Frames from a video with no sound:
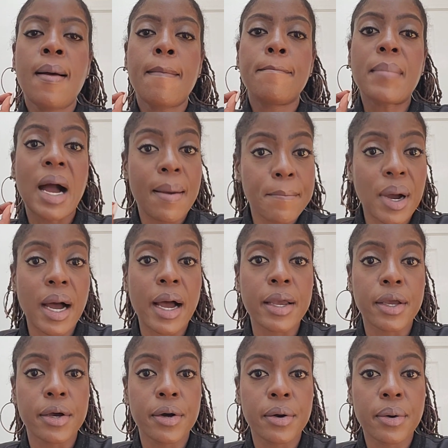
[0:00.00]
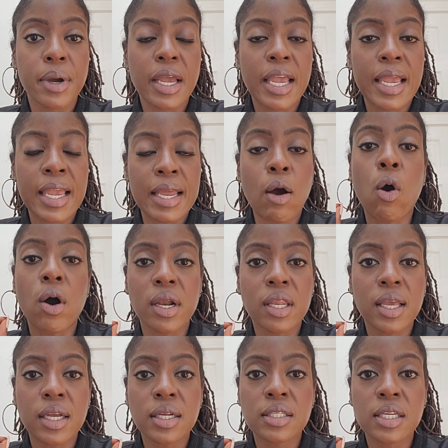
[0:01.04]
my bio on
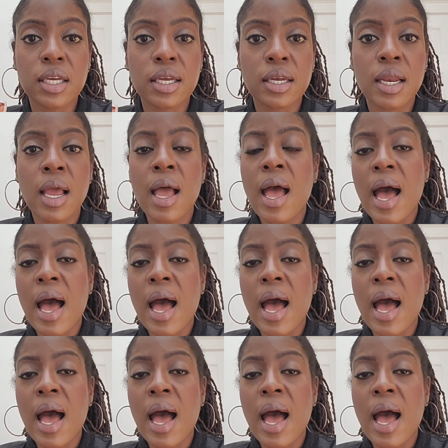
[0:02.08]
LinkedIn,